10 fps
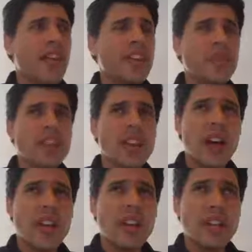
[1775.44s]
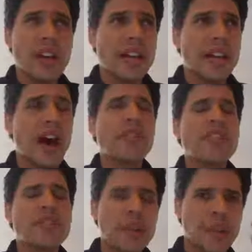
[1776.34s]
there was a
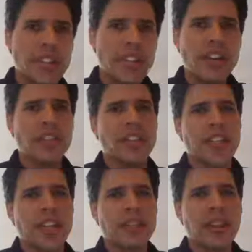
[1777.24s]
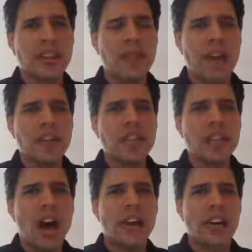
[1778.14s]
congressman with tears in his eyes talking about his
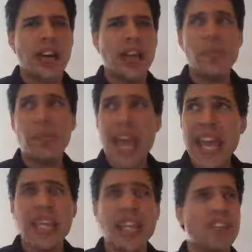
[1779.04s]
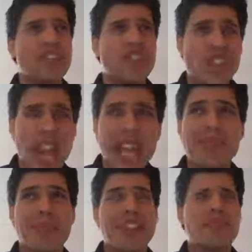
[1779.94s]
daughter and the pain and the
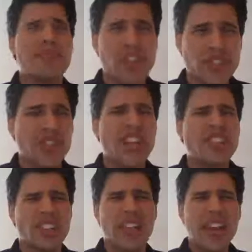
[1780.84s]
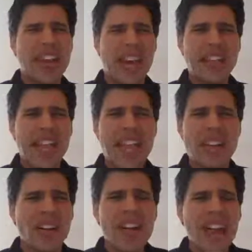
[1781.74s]
shame and the frustration and the
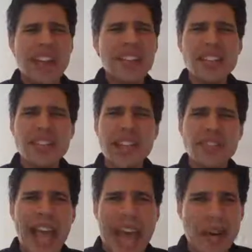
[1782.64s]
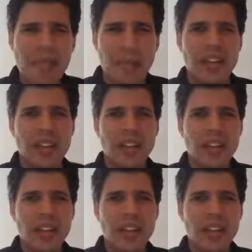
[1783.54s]
anger. And this doesn't have to happen.